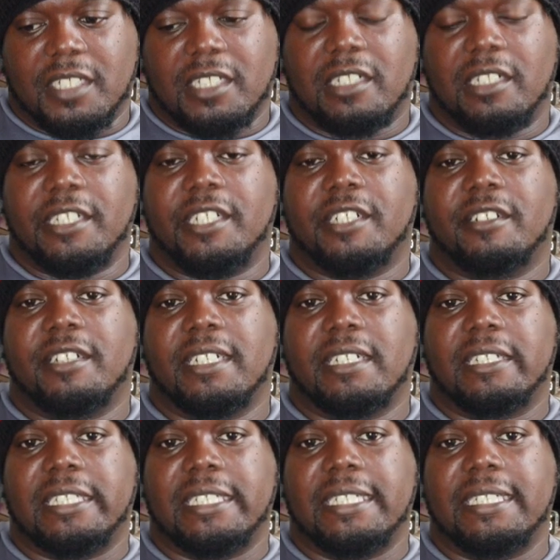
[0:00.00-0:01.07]
clear and
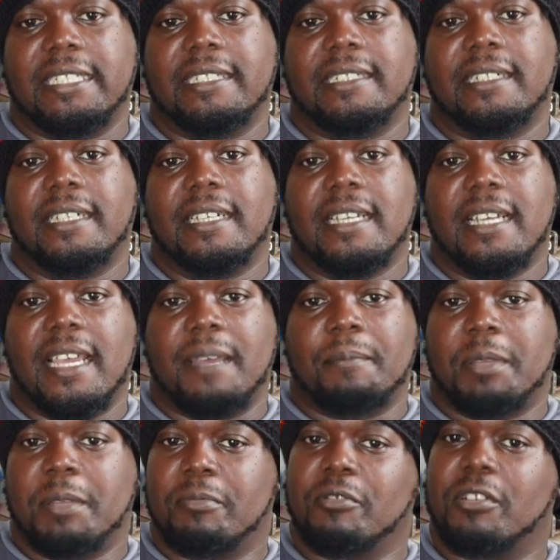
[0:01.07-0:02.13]
clean
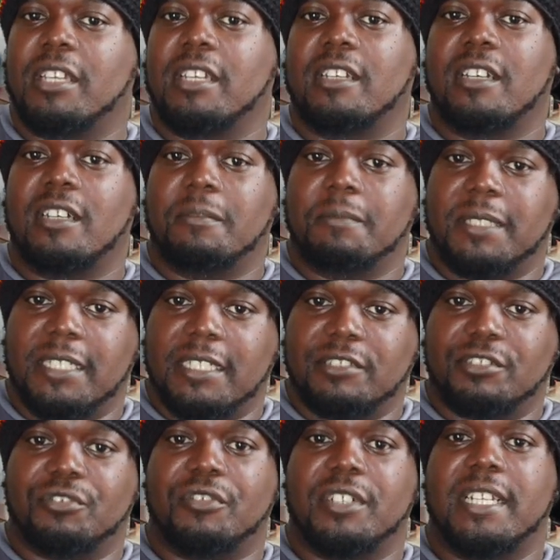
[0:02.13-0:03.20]
and people can come and
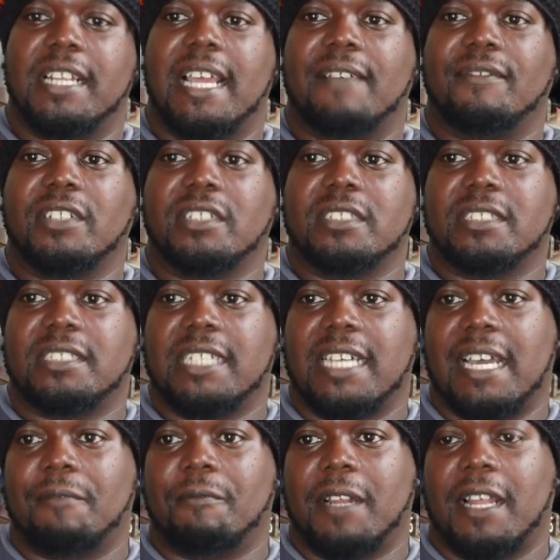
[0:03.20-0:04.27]
enjoy and have a good
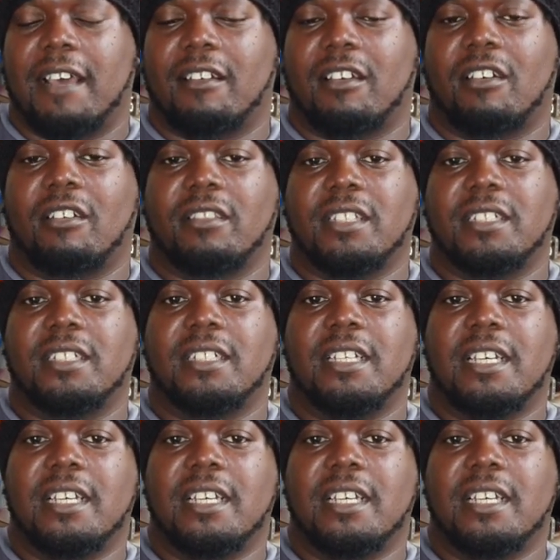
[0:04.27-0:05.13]
time without all the